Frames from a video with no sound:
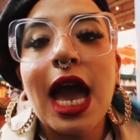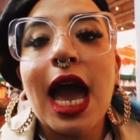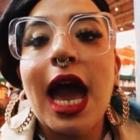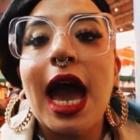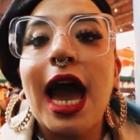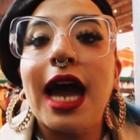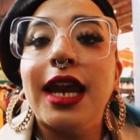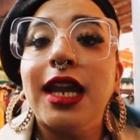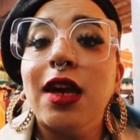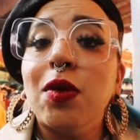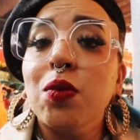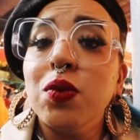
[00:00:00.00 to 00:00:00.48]

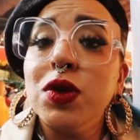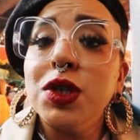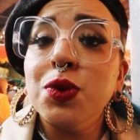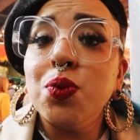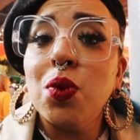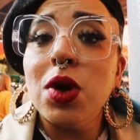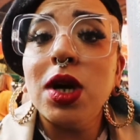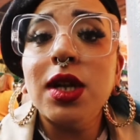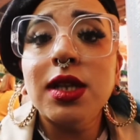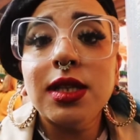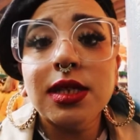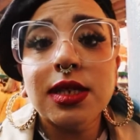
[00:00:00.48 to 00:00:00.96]
and it was
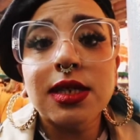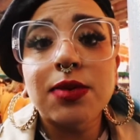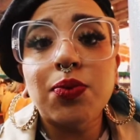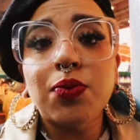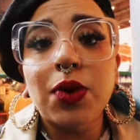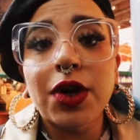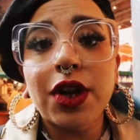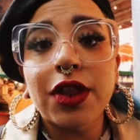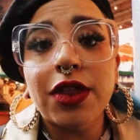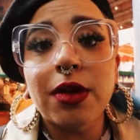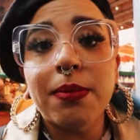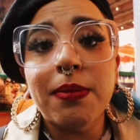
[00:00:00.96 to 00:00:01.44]
once
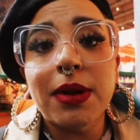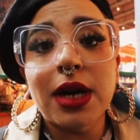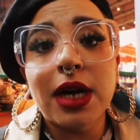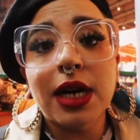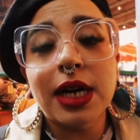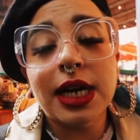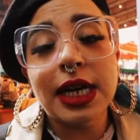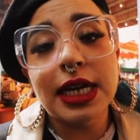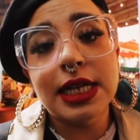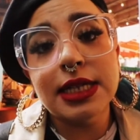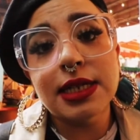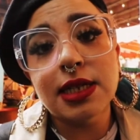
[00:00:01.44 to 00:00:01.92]
one of the
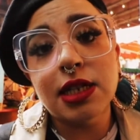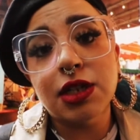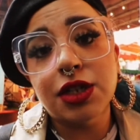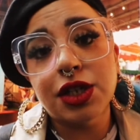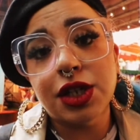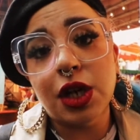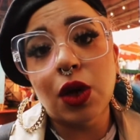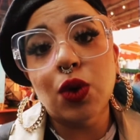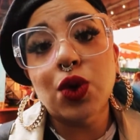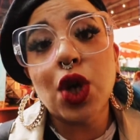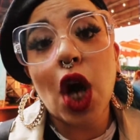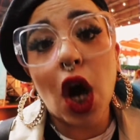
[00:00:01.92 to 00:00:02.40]
markets that
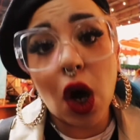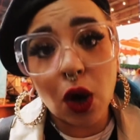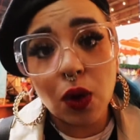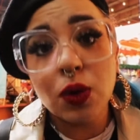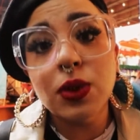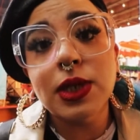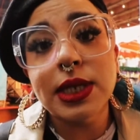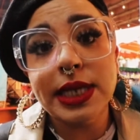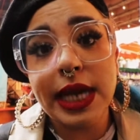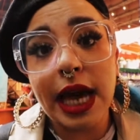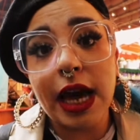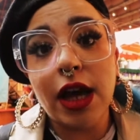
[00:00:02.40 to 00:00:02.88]
sold
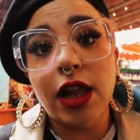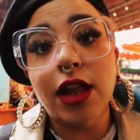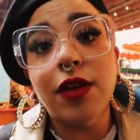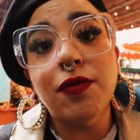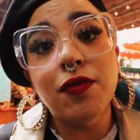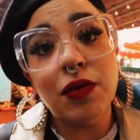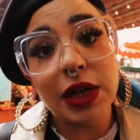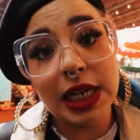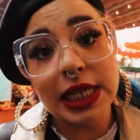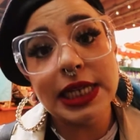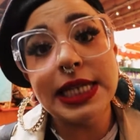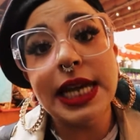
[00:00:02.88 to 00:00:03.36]
wholesale and
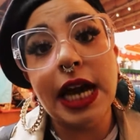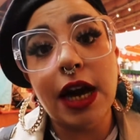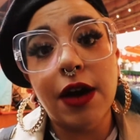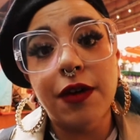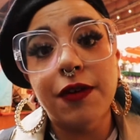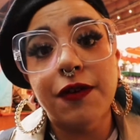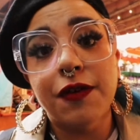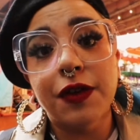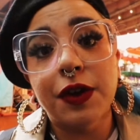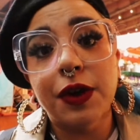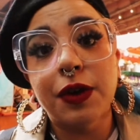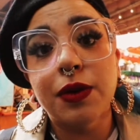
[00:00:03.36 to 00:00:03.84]
retail
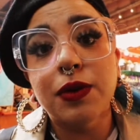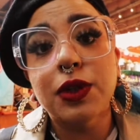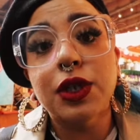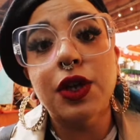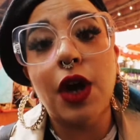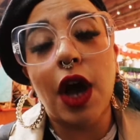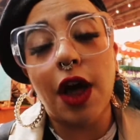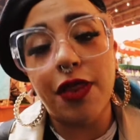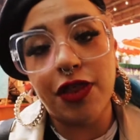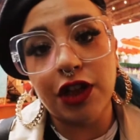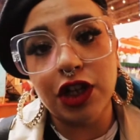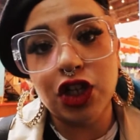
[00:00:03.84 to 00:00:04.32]
food
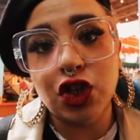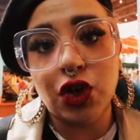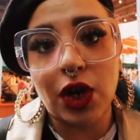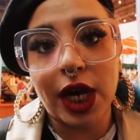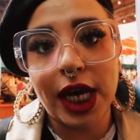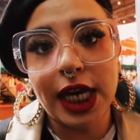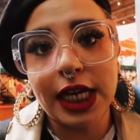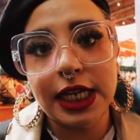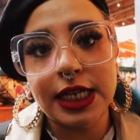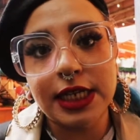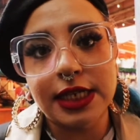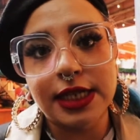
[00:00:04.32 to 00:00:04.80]
to other
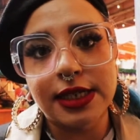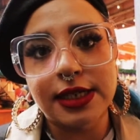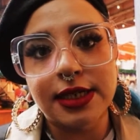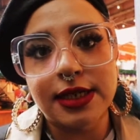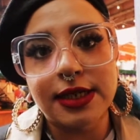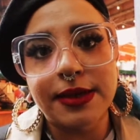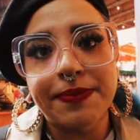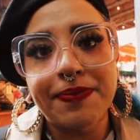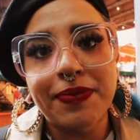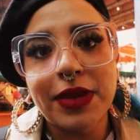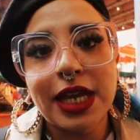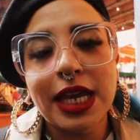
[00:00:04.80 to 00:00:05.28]

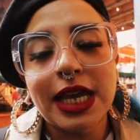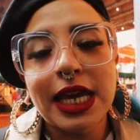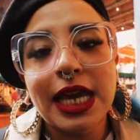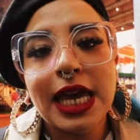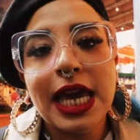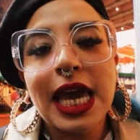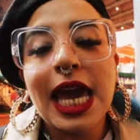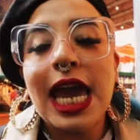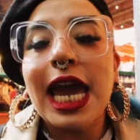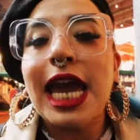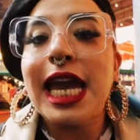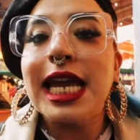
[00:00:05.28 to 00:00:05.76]
traders.
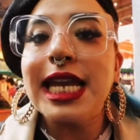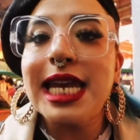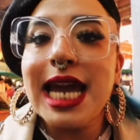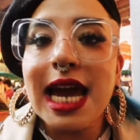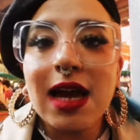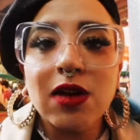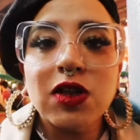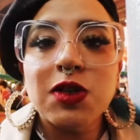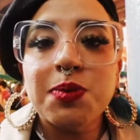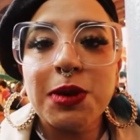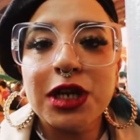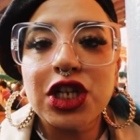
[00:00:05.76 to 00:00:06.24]
It
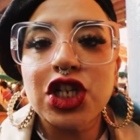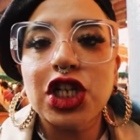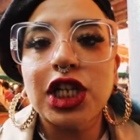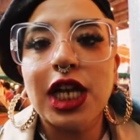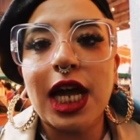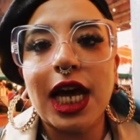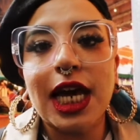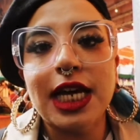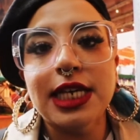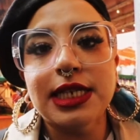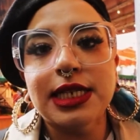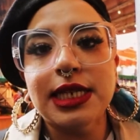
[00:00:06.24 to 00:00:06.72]
now
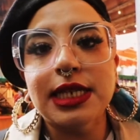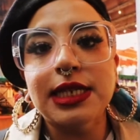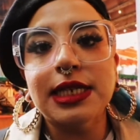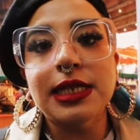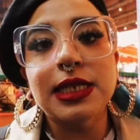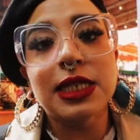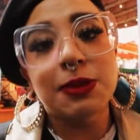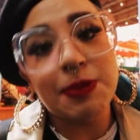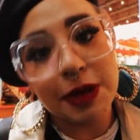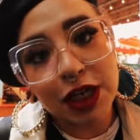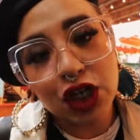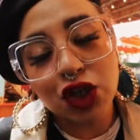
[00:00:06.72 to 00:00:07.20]
specialises in
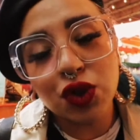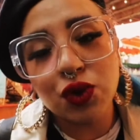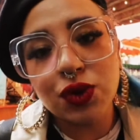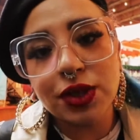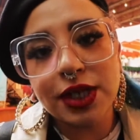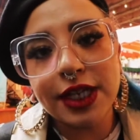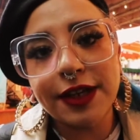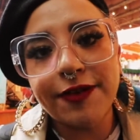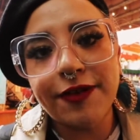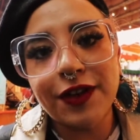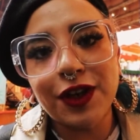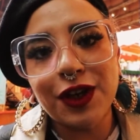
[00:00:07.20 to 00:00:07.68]

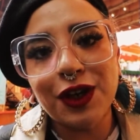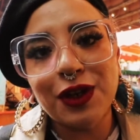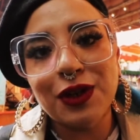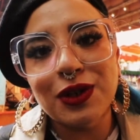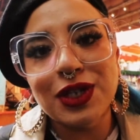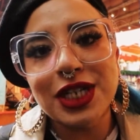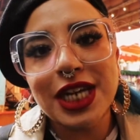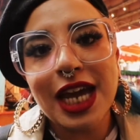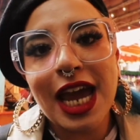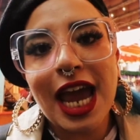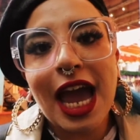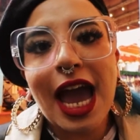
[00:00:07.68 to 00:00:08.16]
specialty food,
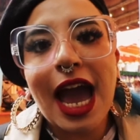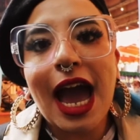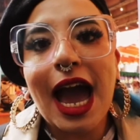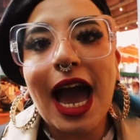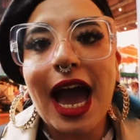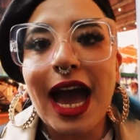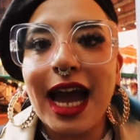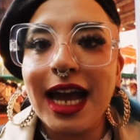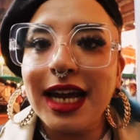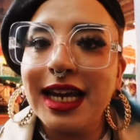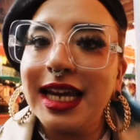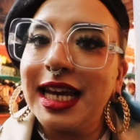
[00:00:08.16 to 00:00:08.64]

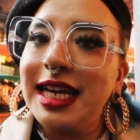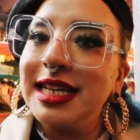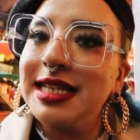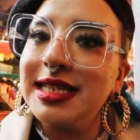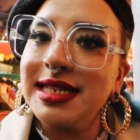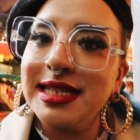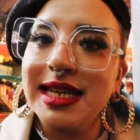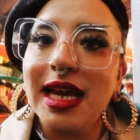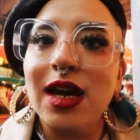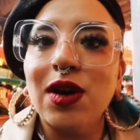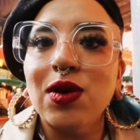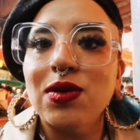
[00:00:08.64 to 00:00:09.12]
and it
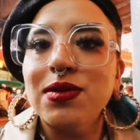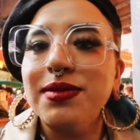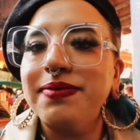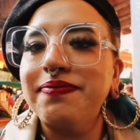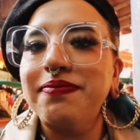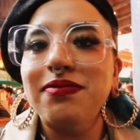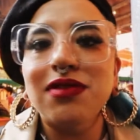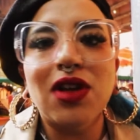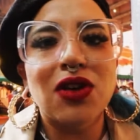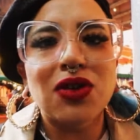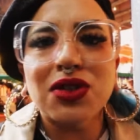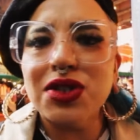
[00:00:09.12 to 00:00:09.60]
sells
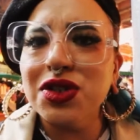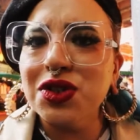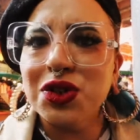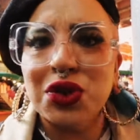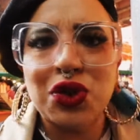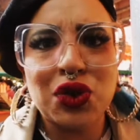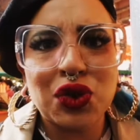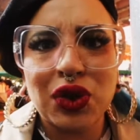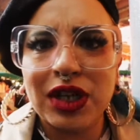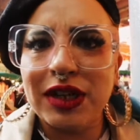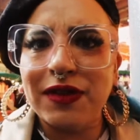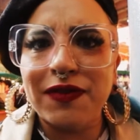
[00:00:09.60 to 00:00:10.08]
lots of
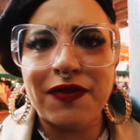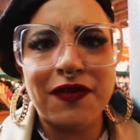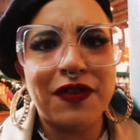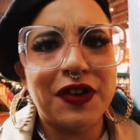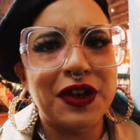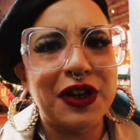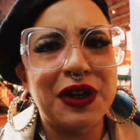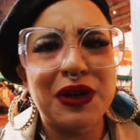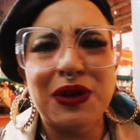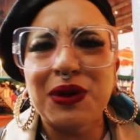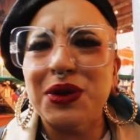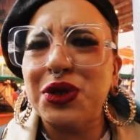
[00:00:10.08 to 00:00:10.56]
street
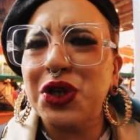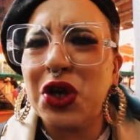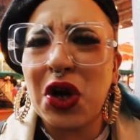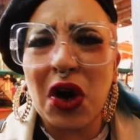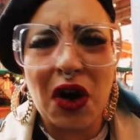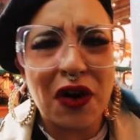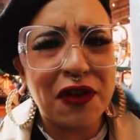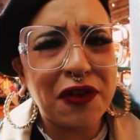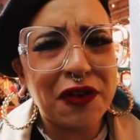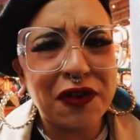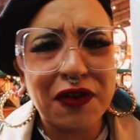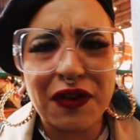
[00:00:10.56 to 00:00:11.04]
food,
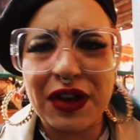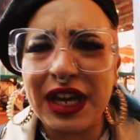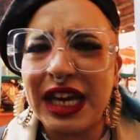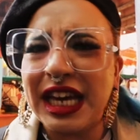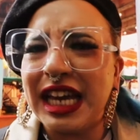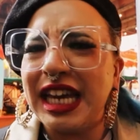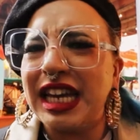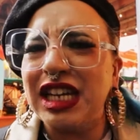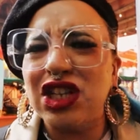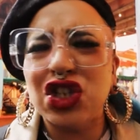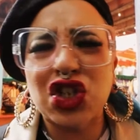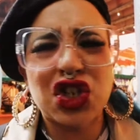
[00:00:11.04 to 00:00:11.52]

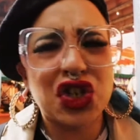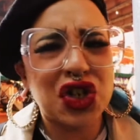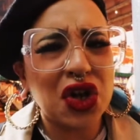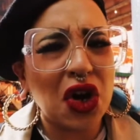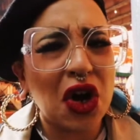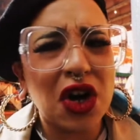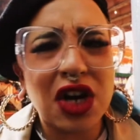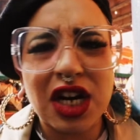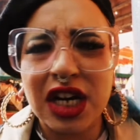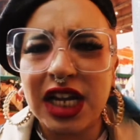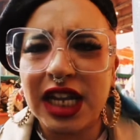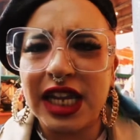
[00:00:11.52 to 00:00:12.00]
coffee,
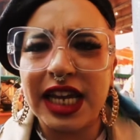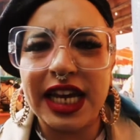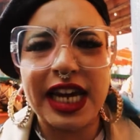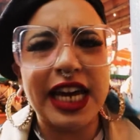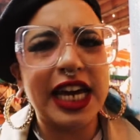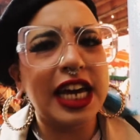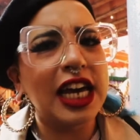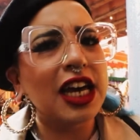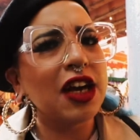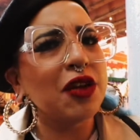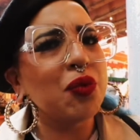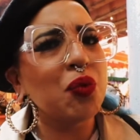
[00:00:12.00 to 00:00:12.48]

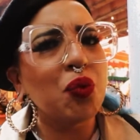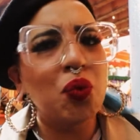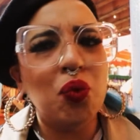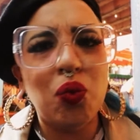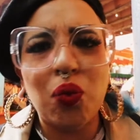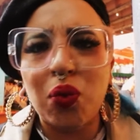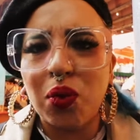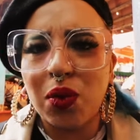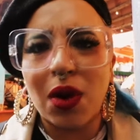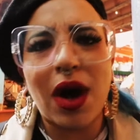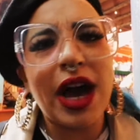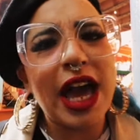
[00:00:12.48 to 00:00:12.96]
chocolate,
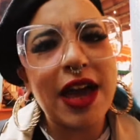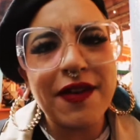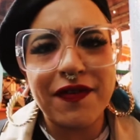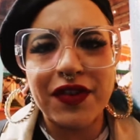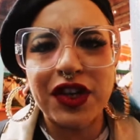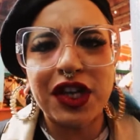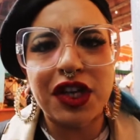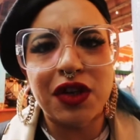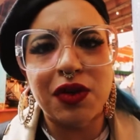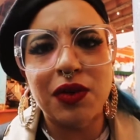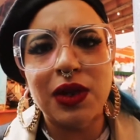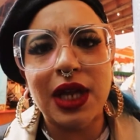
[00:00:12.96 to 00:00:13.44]
whatever
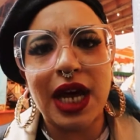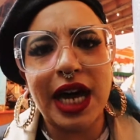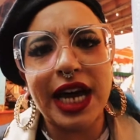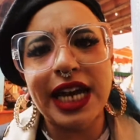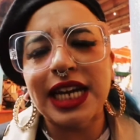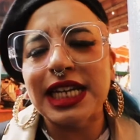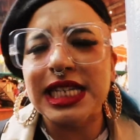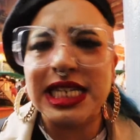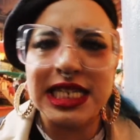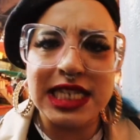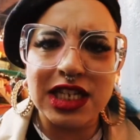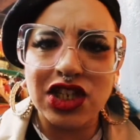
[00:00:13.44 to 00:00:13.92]
you
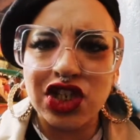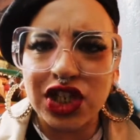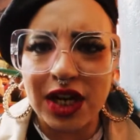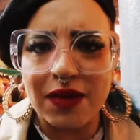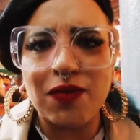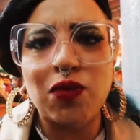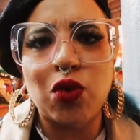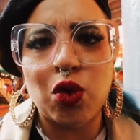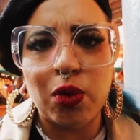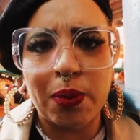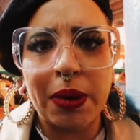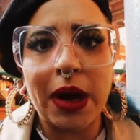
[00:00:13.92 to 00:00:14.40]
like to the
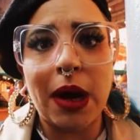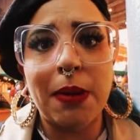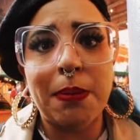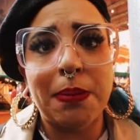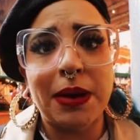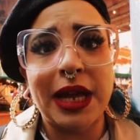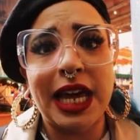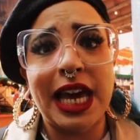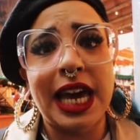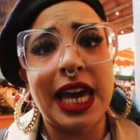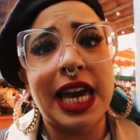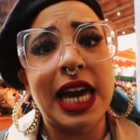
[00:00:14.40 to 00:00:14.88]
general public.